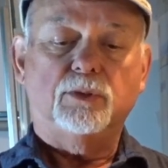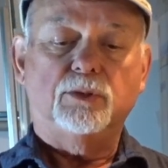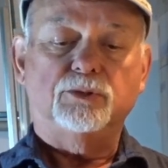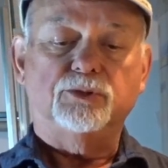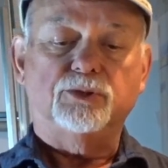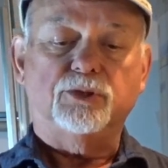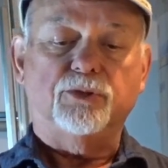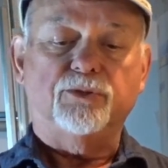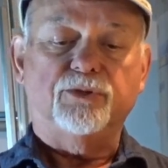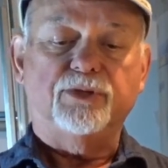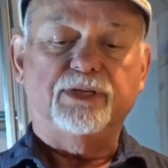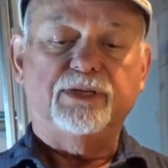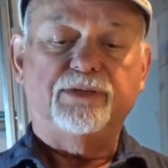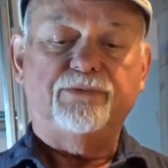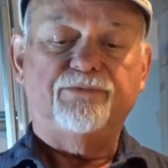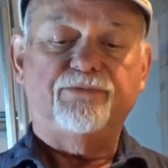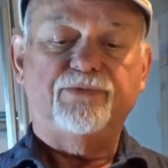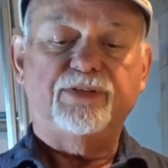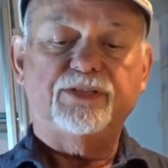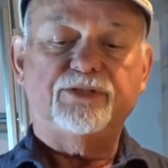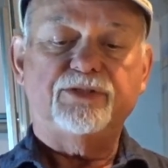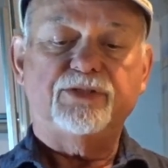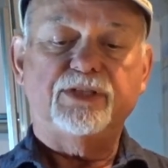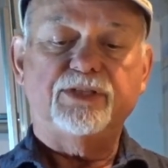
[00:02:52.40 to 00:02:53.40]
so that it
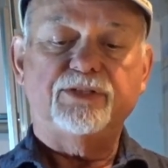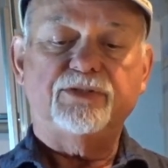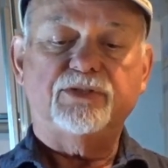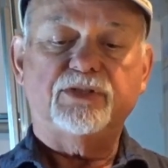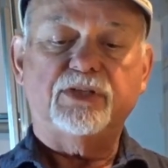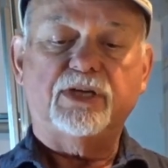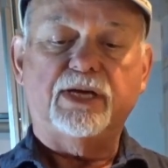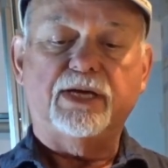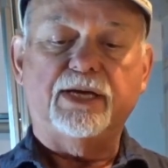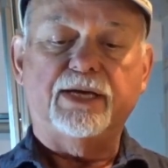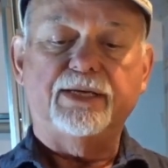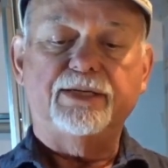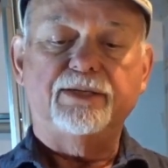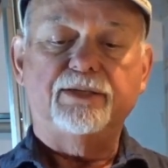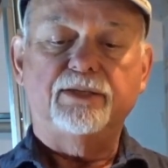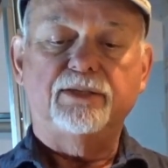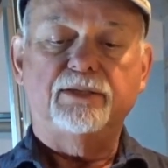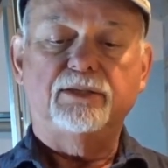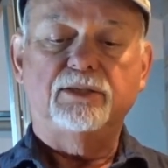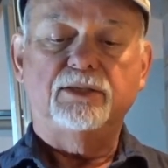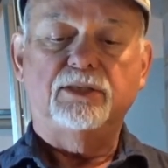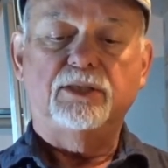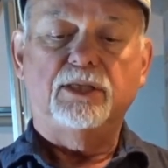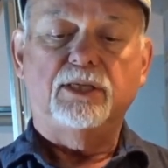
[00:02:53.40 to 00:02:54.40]
fits inside,
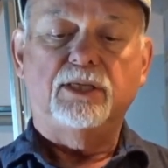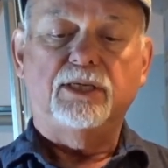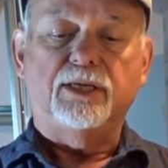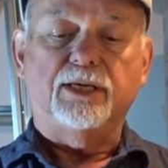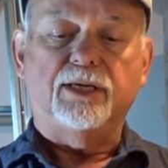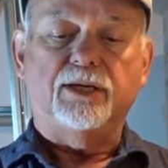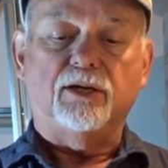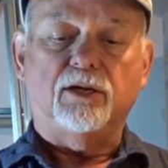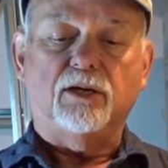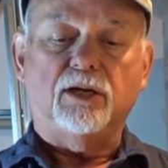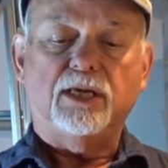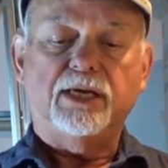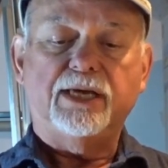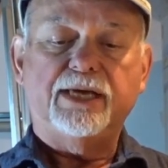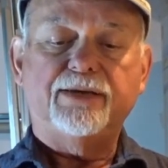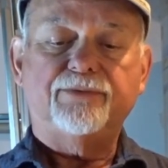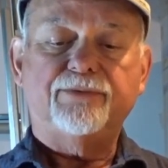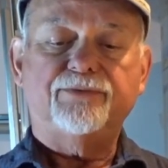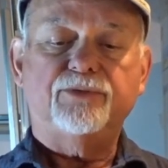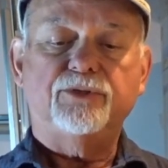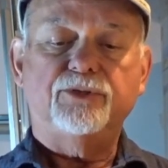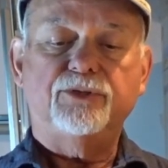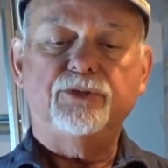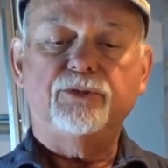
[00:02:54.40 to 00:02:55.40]
and all I
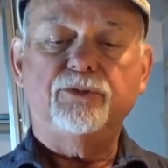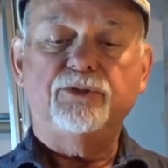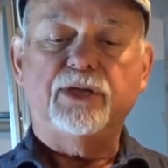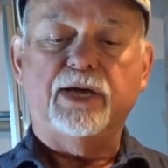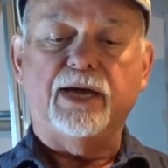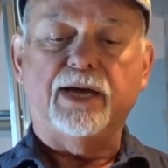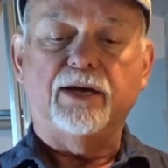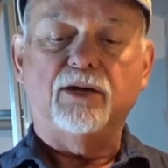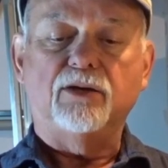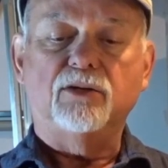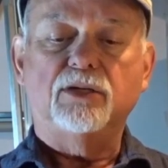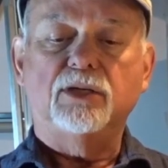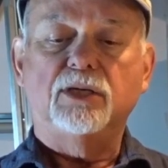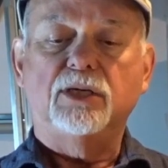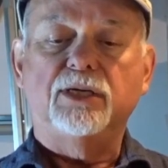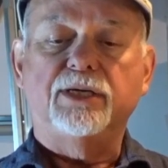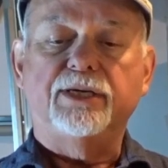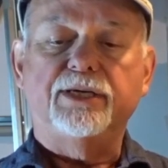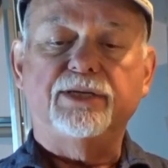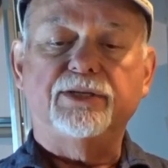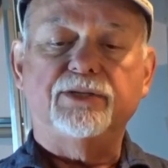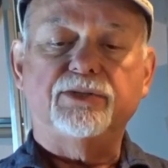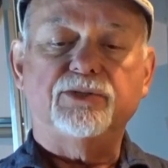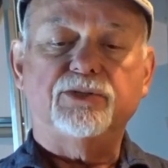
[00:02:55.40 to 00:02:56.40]
have to do now
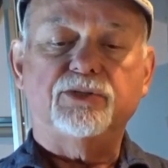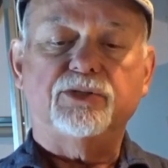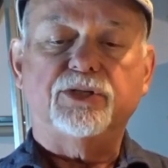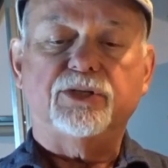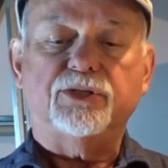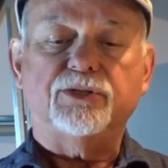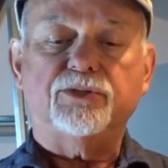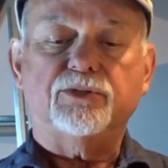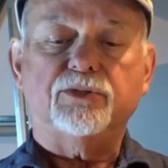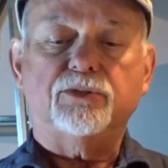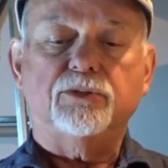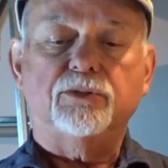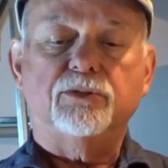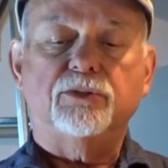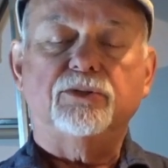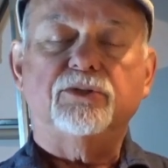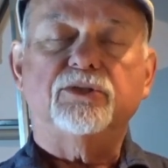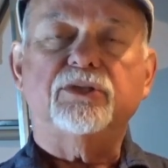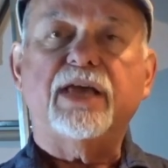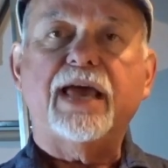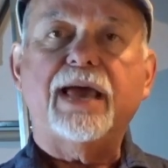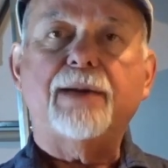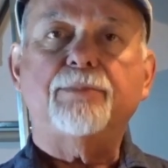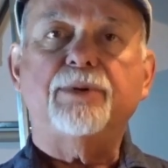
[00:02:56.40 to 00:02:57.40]
is just
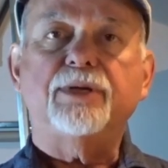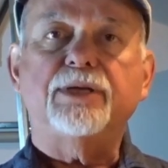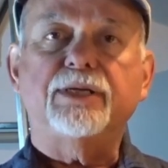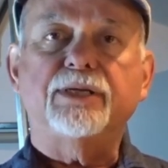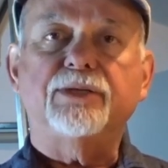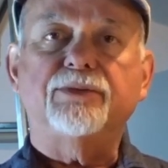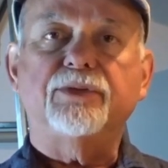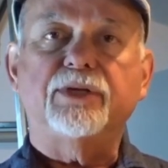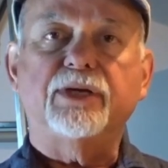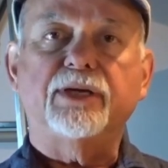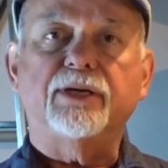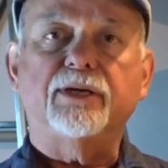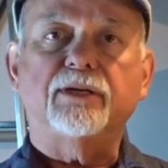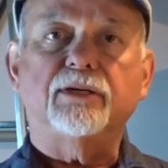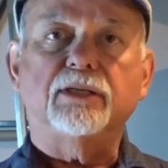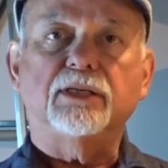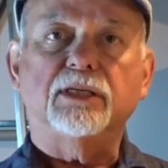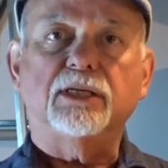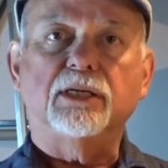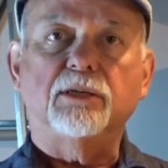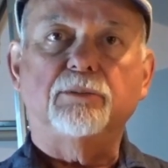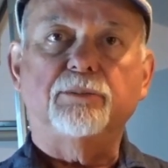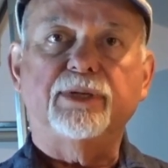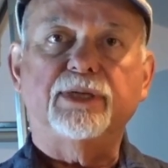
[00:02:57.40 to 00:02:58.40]
tap it in there a
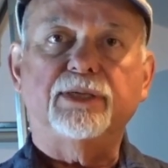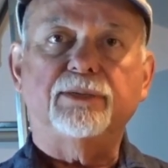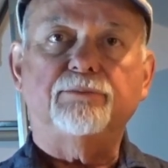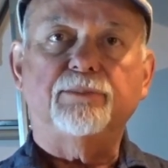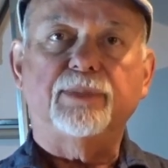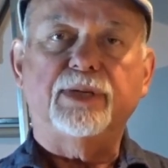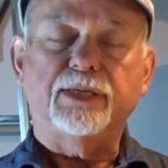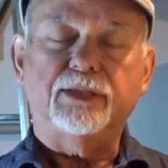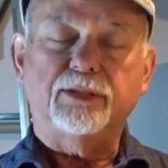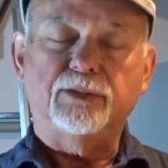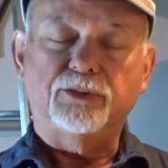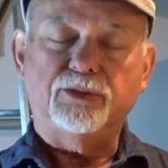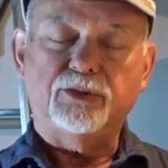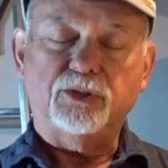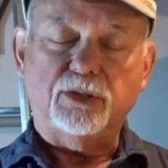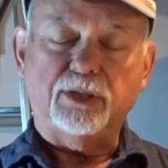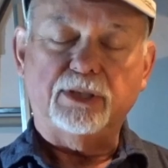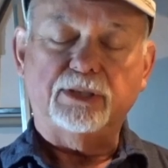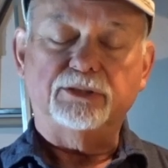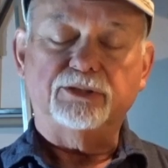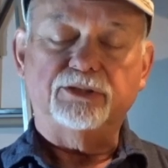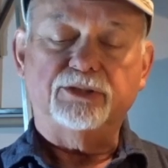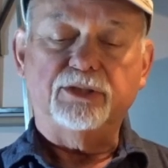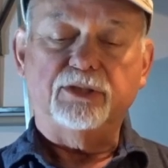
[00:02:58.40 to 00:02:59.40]
little bit, making sure I
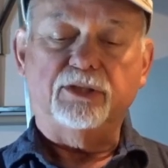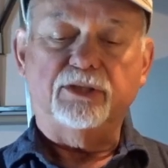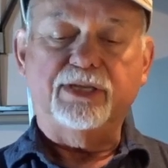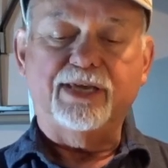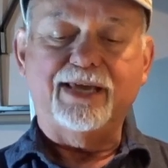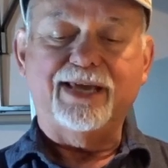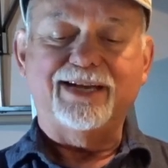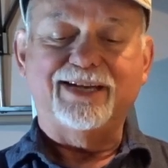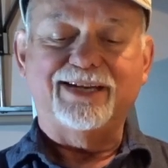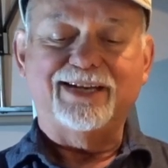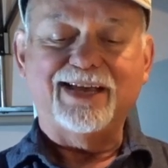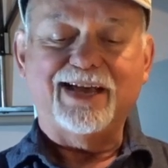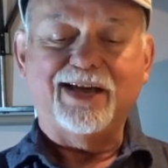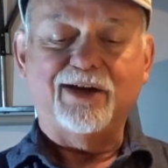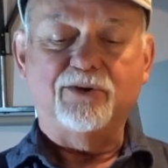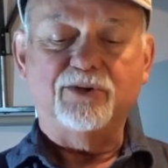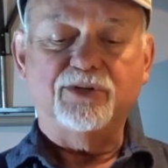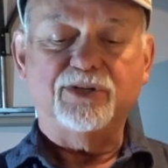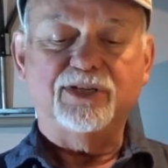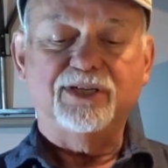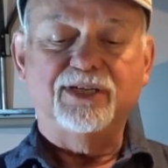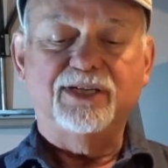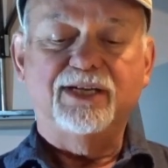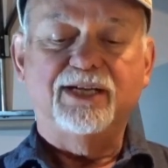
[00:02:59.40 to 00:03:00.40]
can still get it
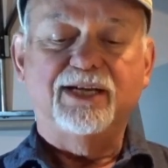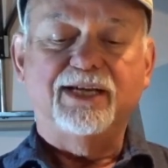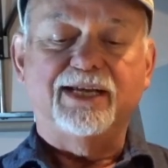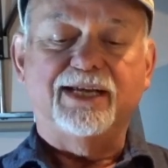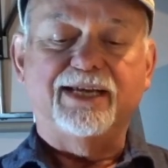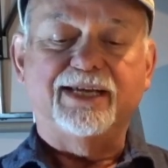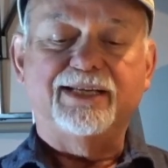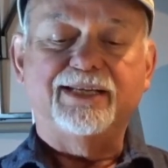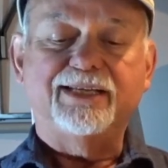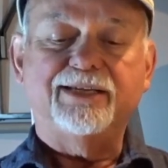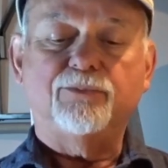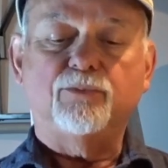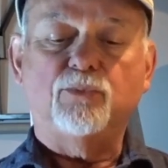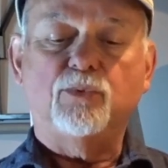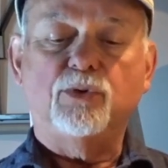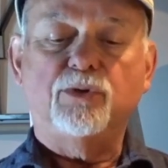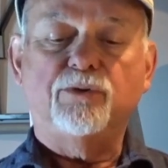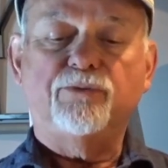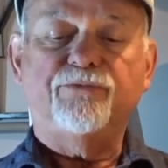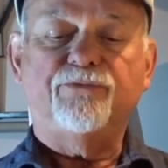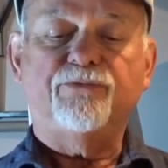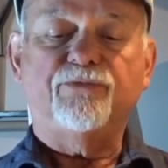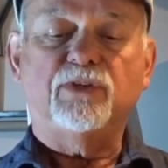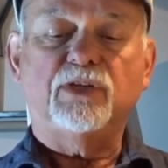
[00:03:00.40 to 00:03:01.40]
out, and it
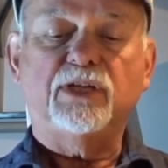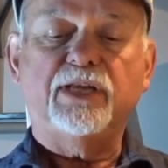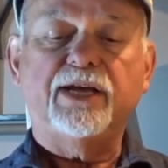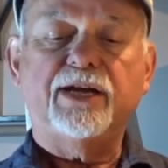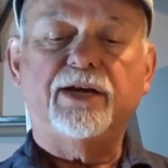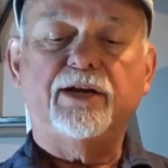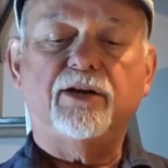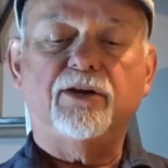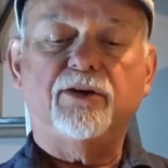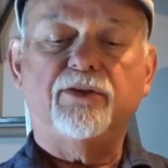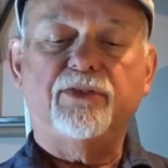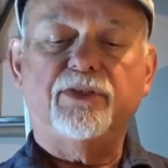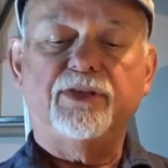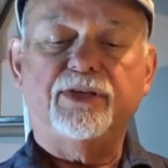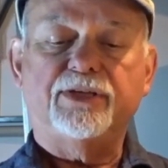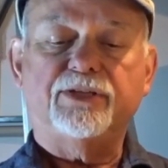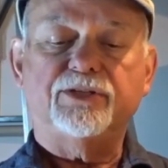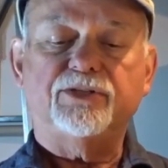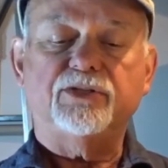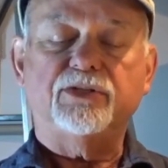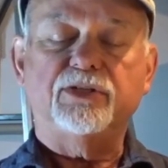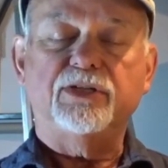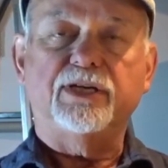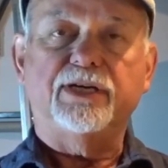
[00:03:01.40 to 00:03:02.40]
will flare
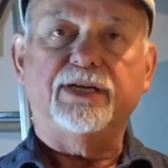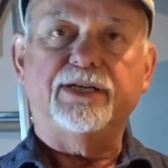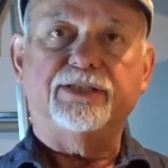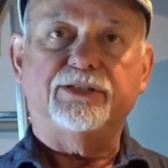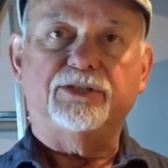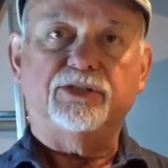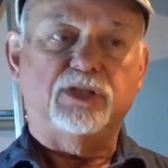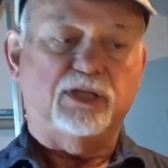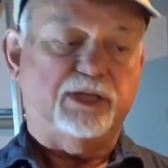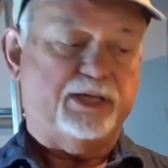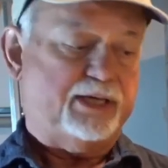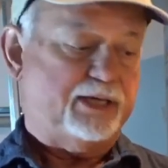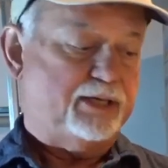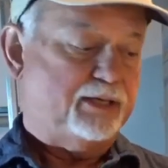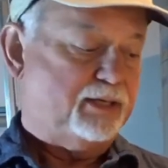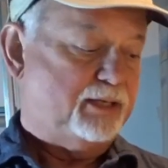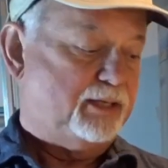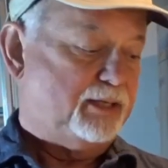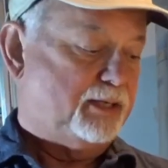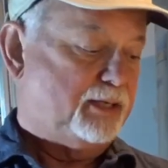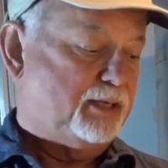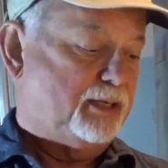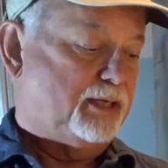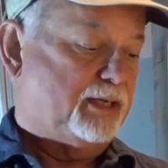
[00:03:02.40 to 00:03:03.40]
this nicely,
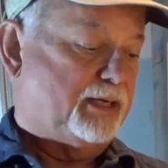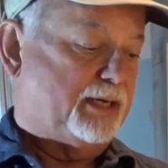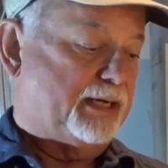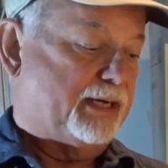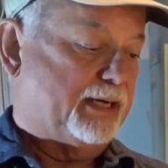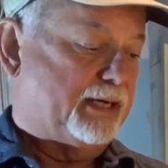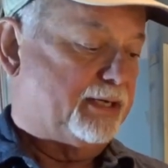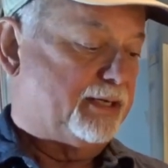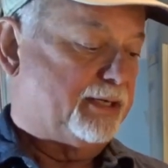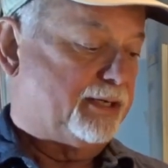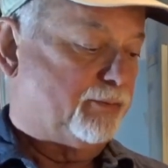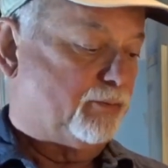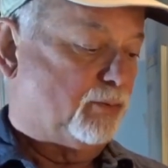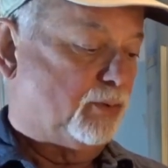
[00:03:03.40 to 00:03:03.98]
and it